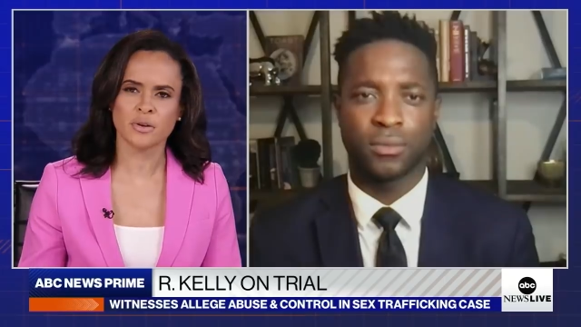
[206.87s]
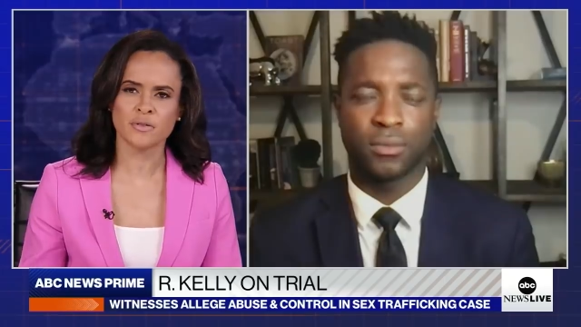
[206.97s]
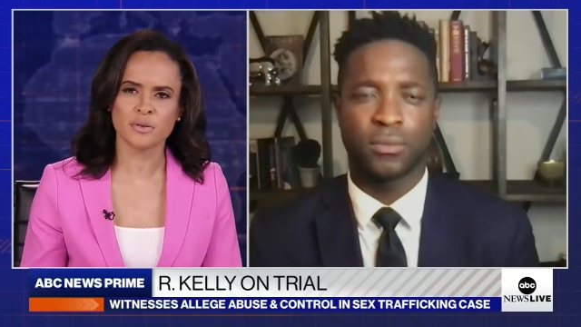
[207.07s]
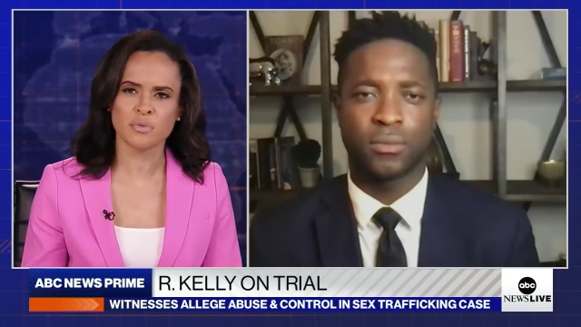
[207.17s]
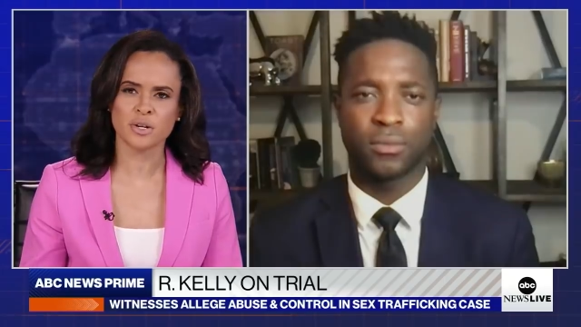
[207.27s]
Speaker 1: all
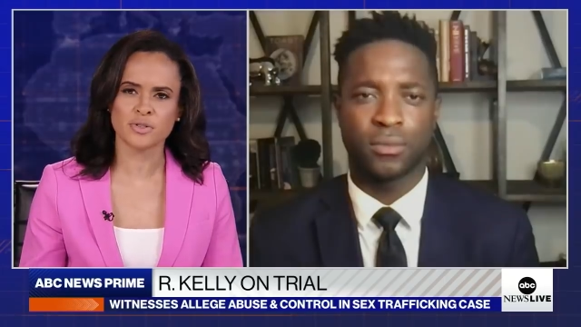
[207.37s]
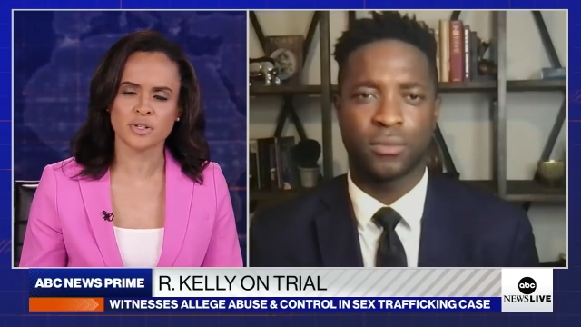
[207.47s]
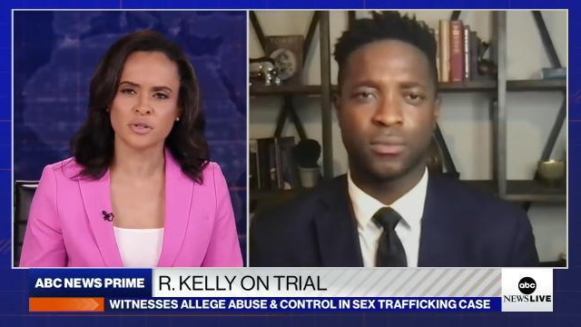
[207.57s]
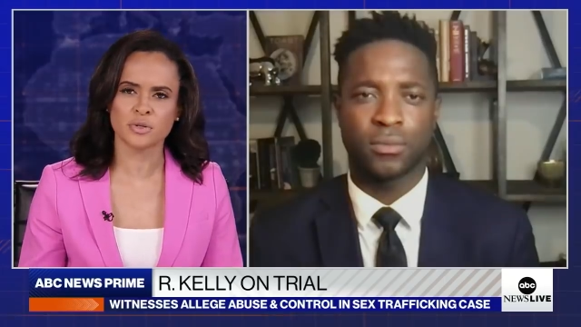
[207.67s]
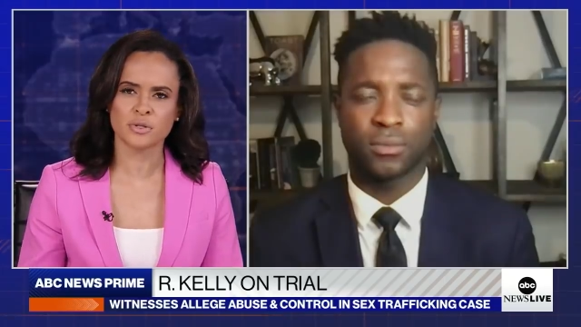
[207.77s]
of the
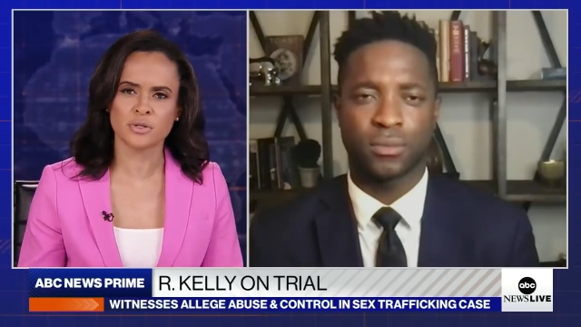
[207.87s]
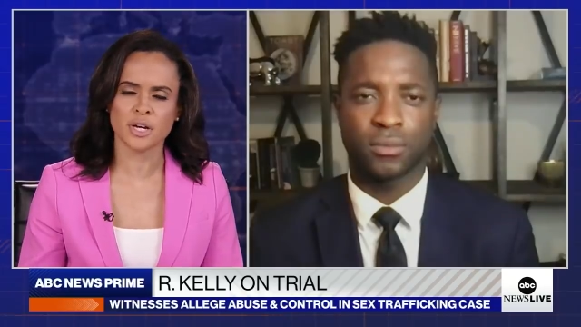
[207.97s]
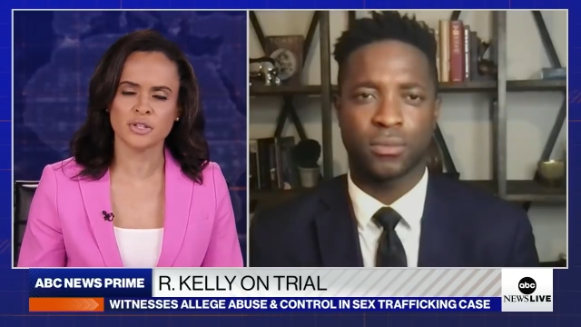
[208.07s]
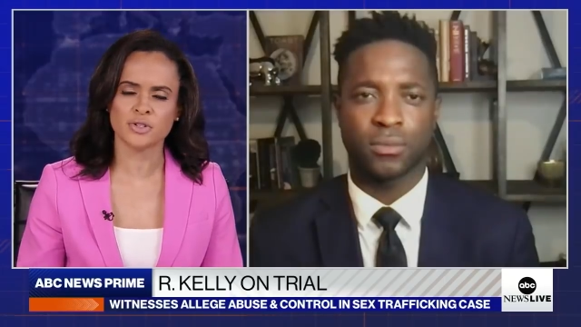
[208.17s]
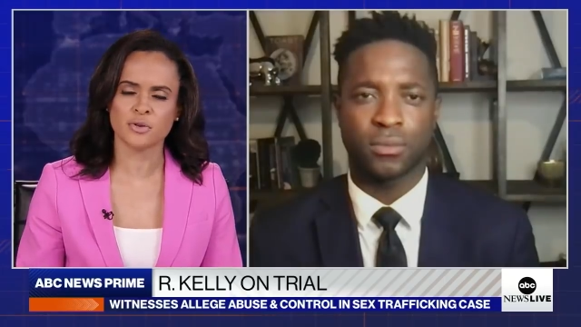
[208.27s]
prosecution's
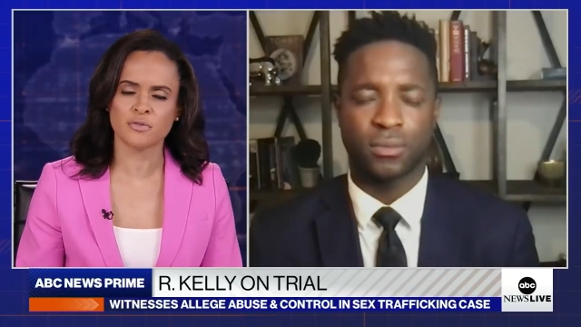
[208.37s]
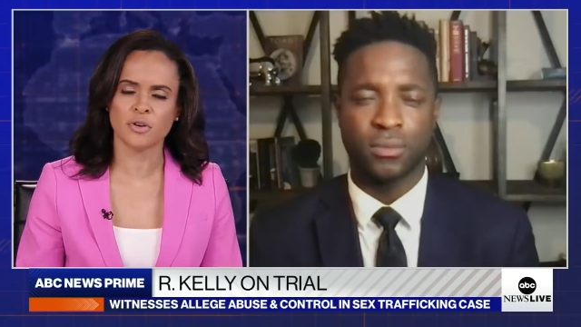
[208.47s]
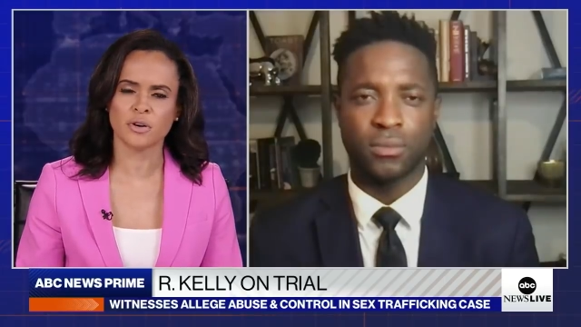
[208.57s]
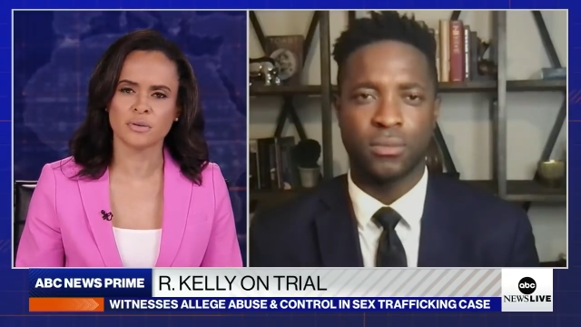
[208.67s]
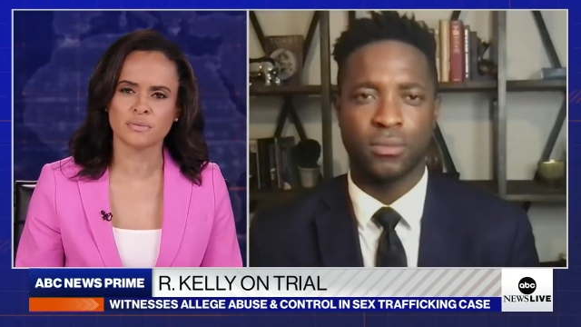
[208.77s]
case so
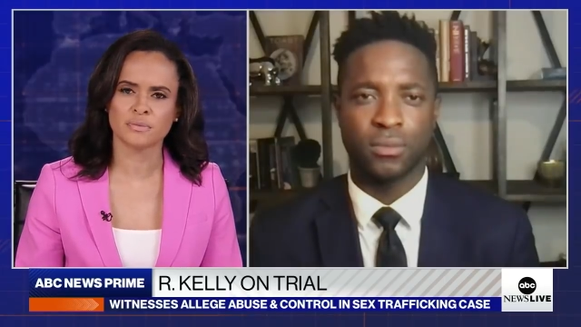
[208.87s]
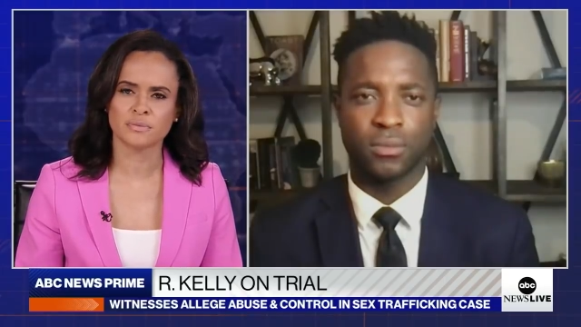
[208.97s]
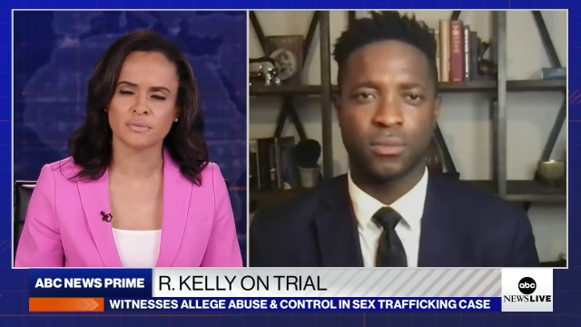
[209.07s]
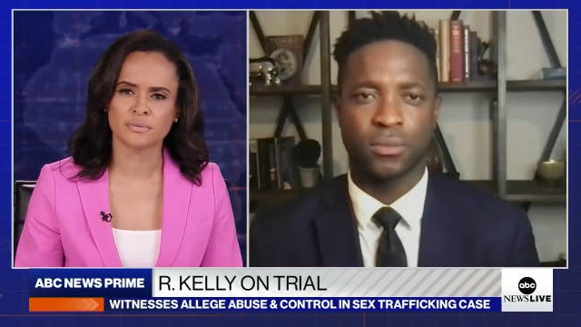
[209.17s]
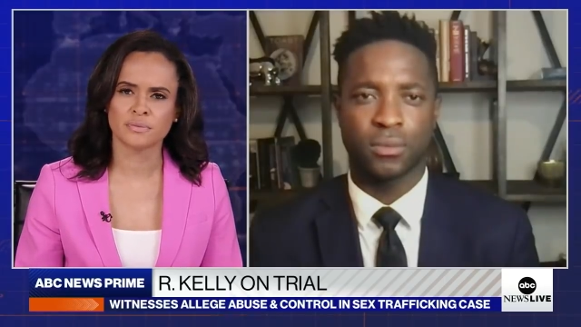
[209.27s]
far.
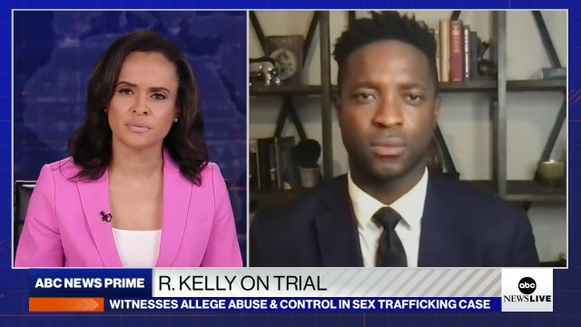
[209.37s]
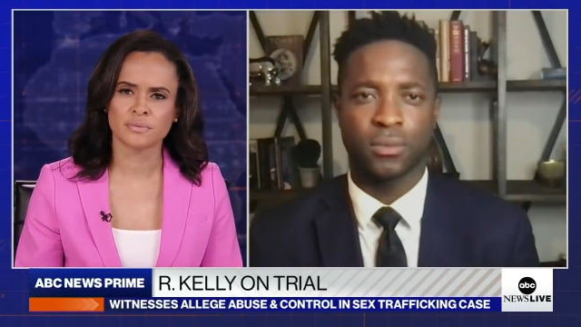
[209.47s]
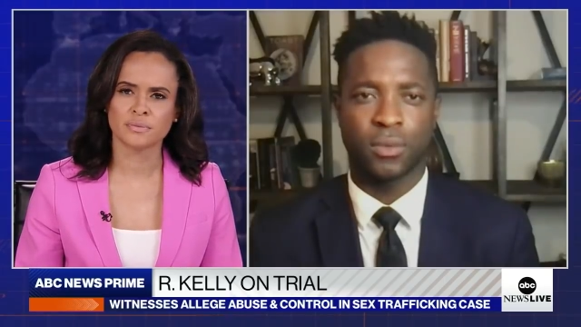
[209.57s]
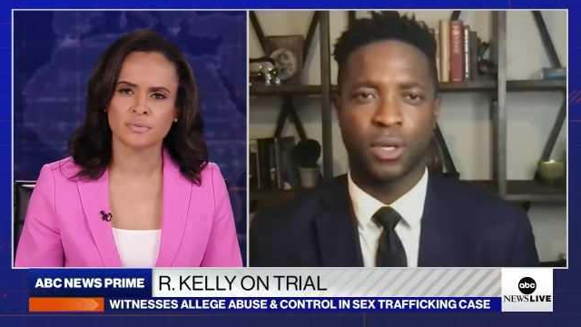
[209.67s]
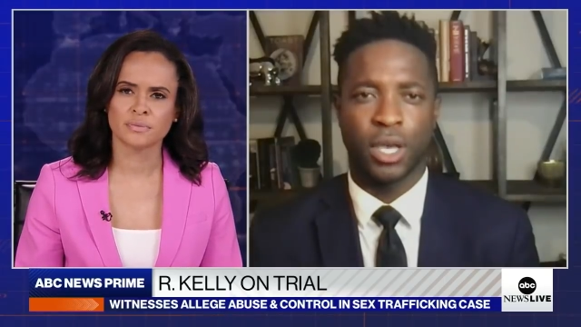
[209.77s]

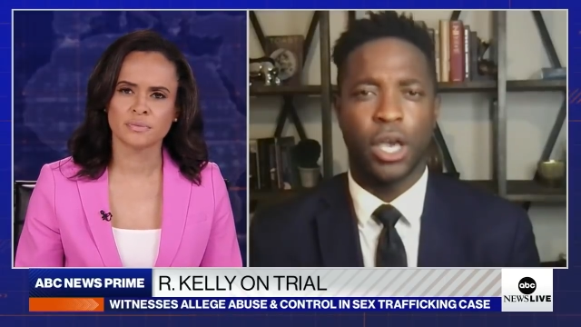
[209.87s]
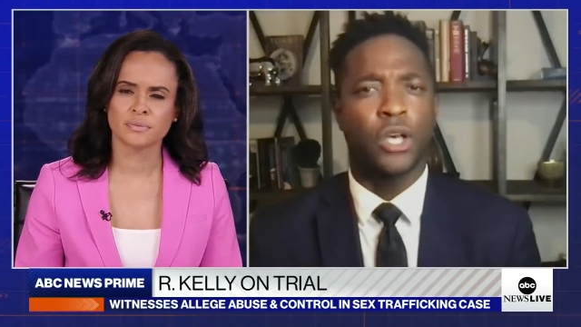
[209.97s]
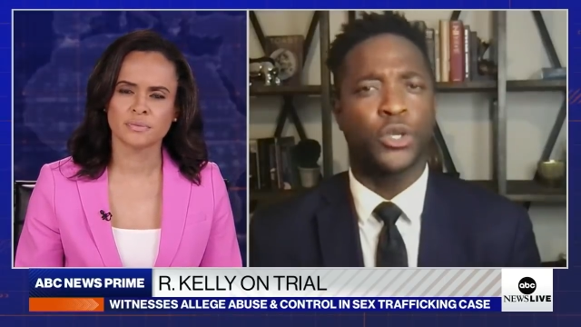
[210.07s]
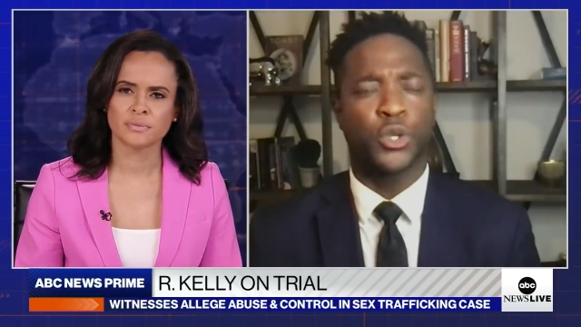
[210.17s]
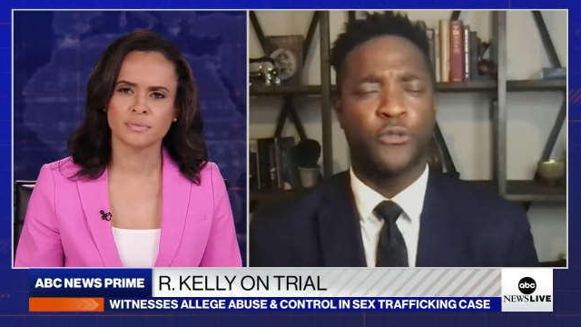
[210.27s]

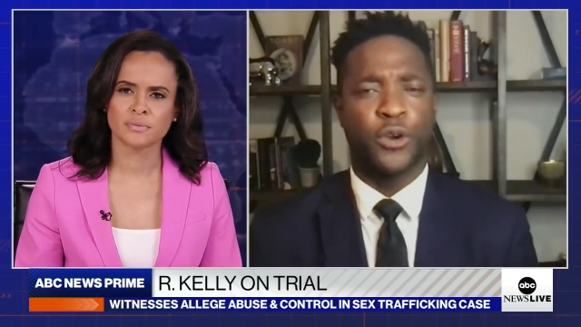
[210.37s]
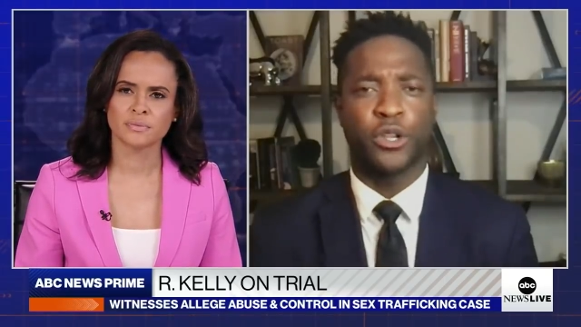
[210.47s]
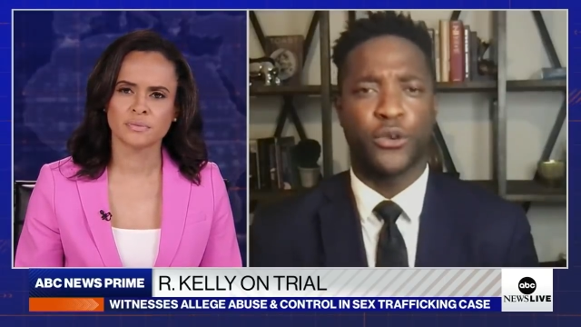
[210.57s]
Speaker 2: So far the